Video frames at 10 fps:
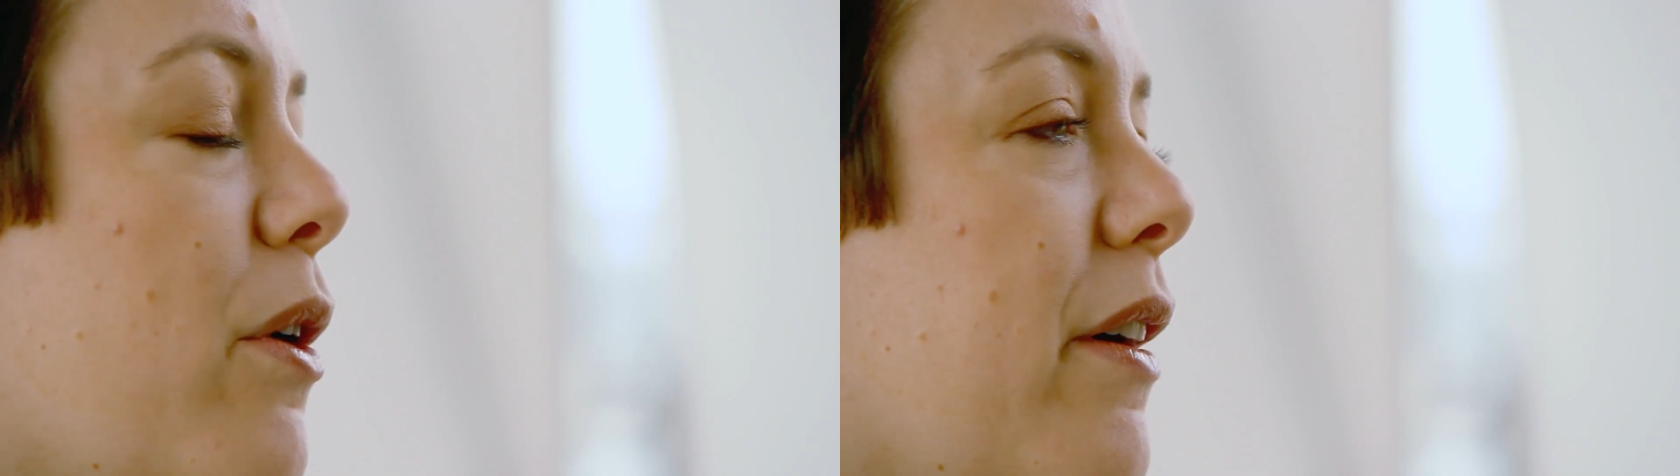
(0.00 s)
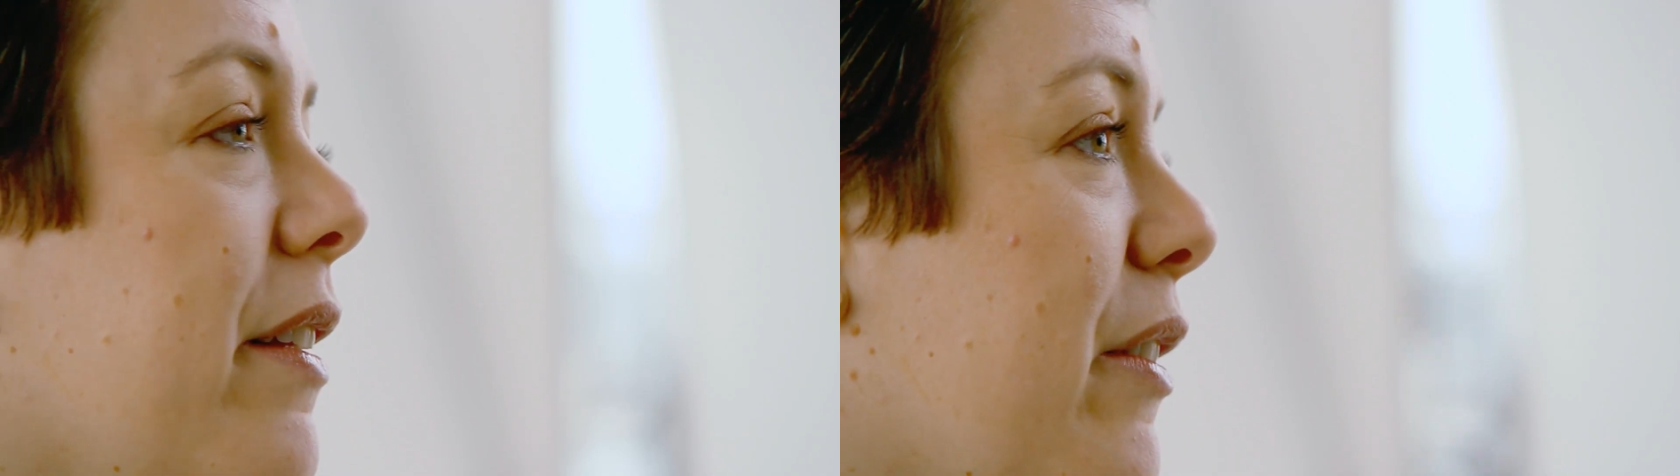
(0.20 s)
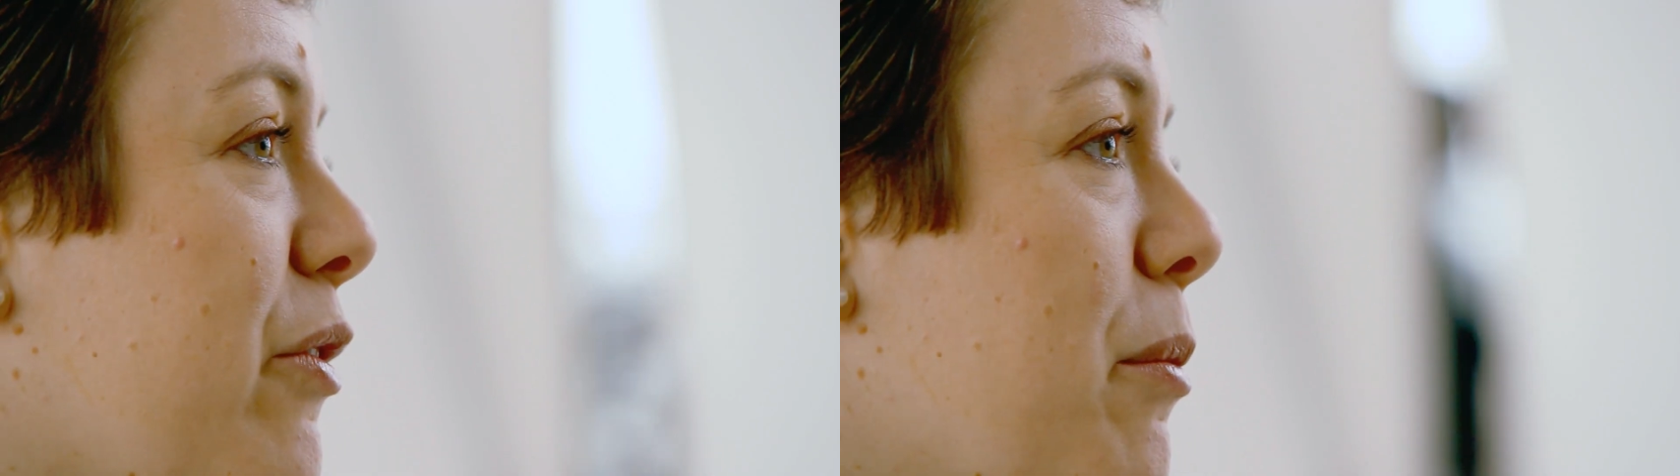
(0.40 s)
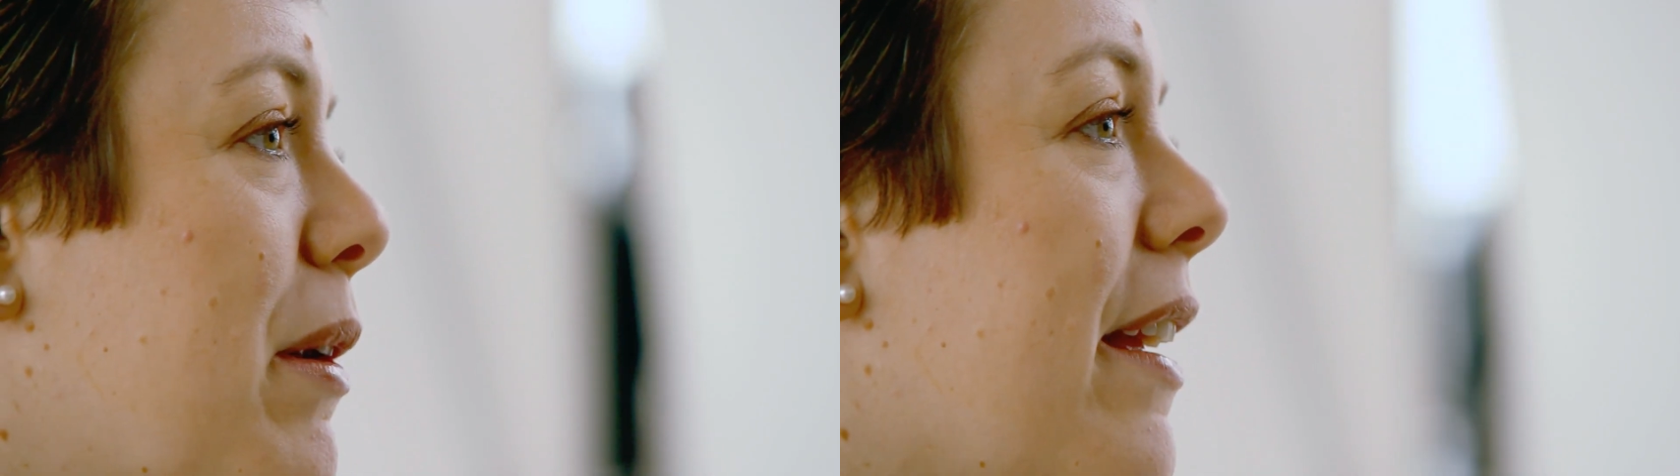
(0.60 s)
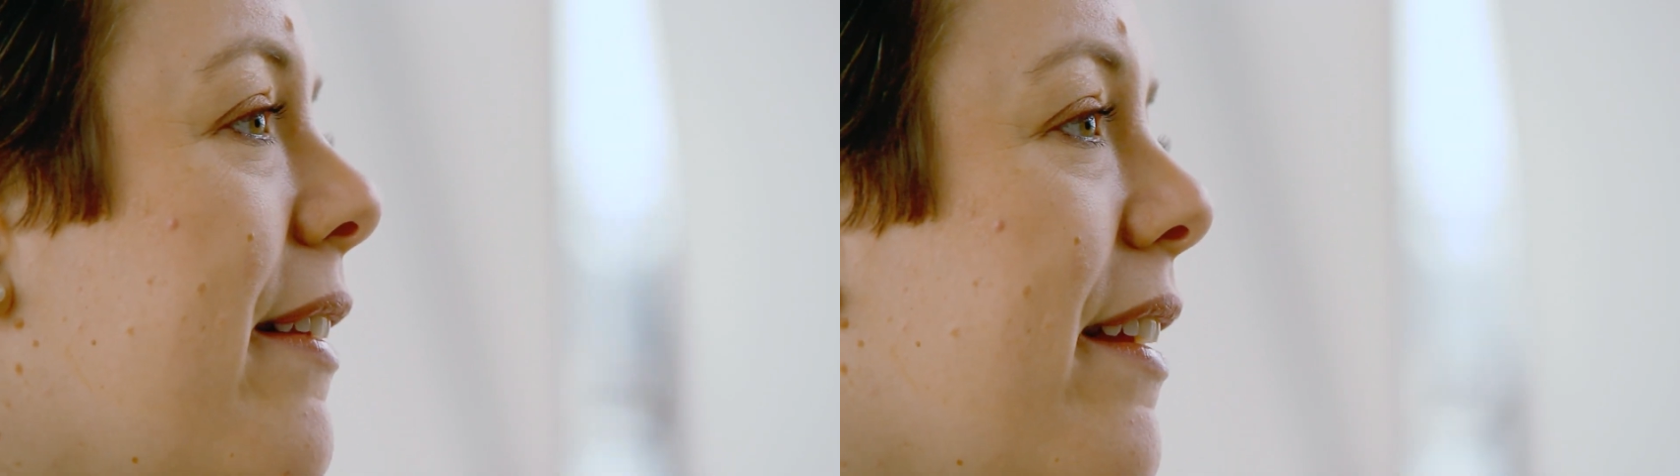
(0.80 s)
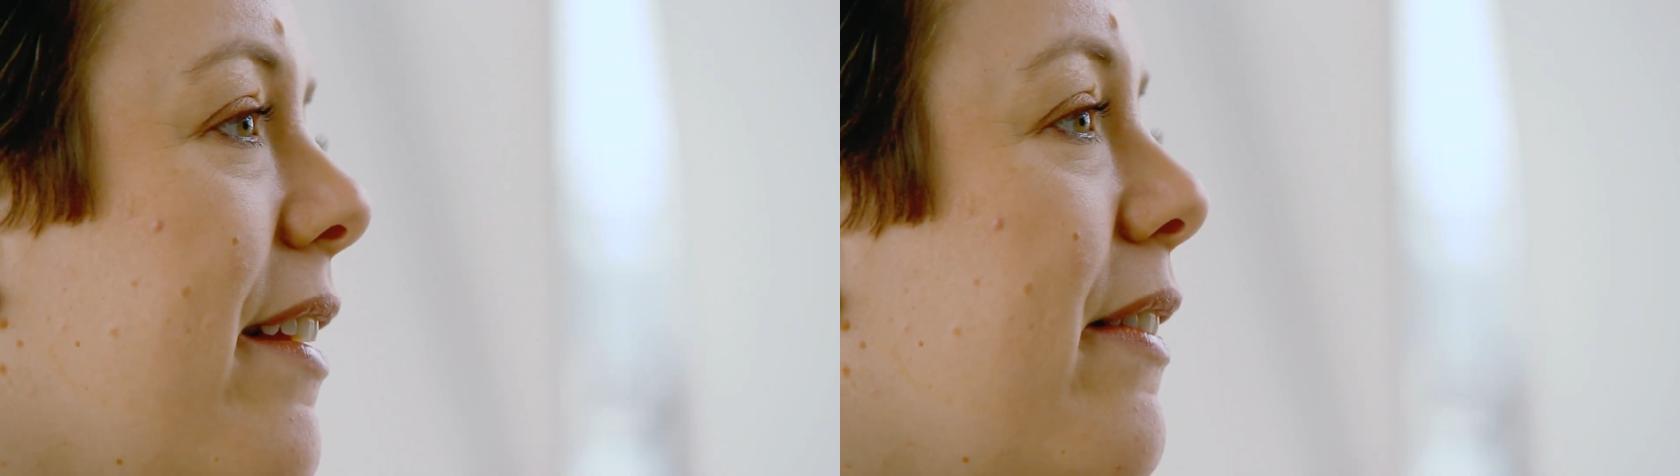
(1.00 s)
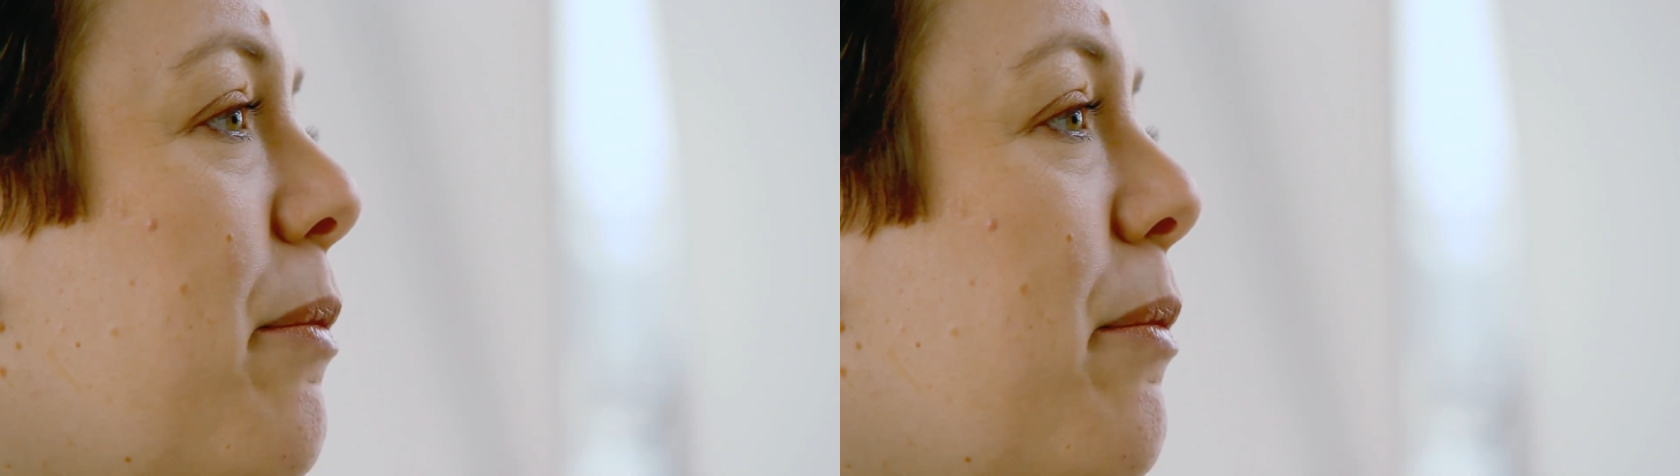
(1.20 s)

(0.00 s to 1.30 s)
work in different places,